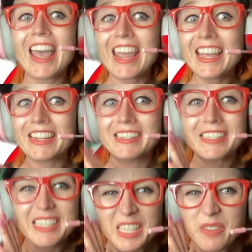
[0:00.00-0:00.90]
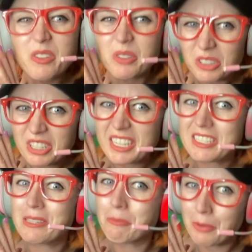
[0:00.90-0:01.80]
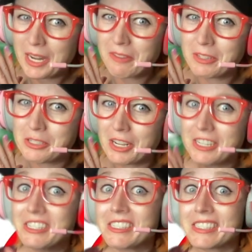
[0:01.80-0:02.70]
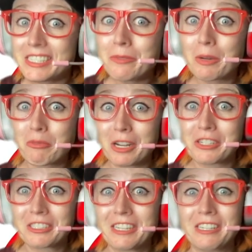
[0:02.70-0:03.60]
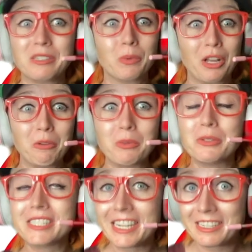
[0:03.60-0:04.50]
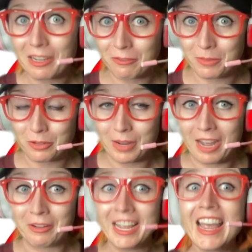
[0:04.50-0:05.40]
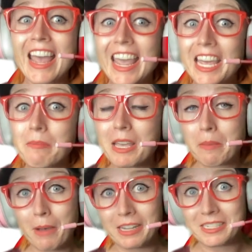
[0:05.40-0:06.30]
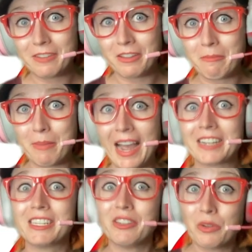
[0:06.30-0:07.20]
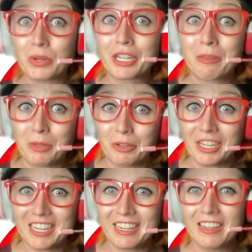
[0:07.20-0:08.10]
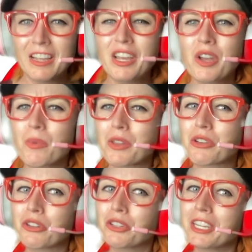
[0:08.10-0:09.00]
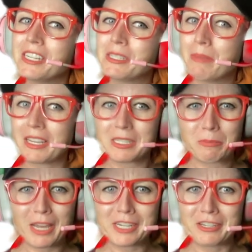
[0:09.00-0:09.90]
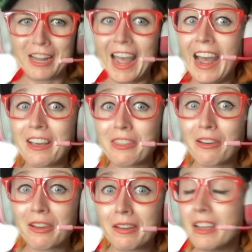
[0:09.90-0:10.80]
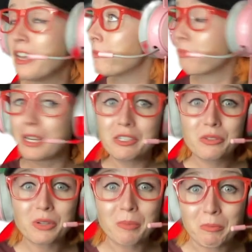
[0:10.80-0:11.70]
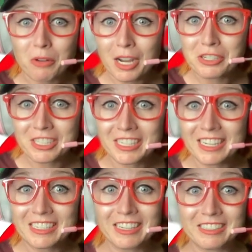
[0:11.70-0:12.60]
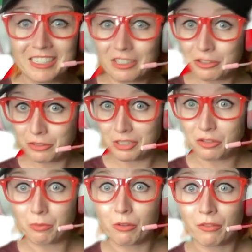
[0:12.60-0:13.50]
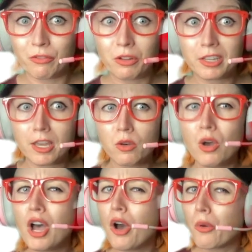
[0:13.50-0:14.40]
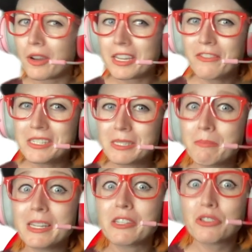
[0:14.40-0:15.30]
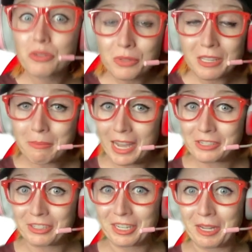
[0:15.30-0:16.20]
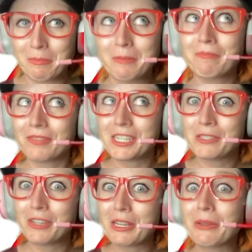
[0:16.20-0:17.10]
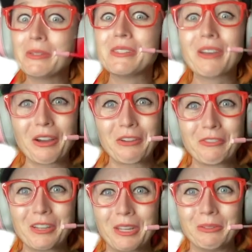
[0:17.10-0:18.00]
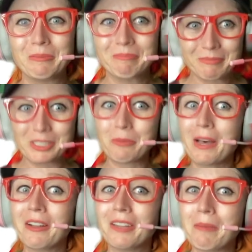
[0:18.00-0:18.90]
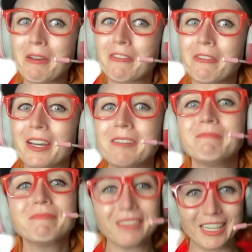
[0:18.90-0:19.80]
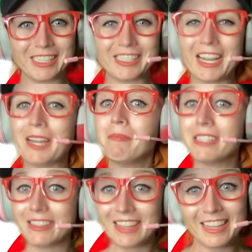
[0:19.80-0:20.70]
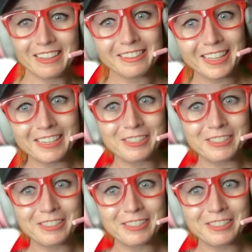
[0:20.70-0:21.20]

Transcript: and give you a look into the brain of a judge to see what project ideas will help you stand out from the crowd and make a positive impact in your community. Whether you're looking to make a splash at a hackathon, brainstorm a project idea to include in your portfolio, or even submit to the Imagine Cup, these videos are for you. So buckle up, everyone! It's time to think like a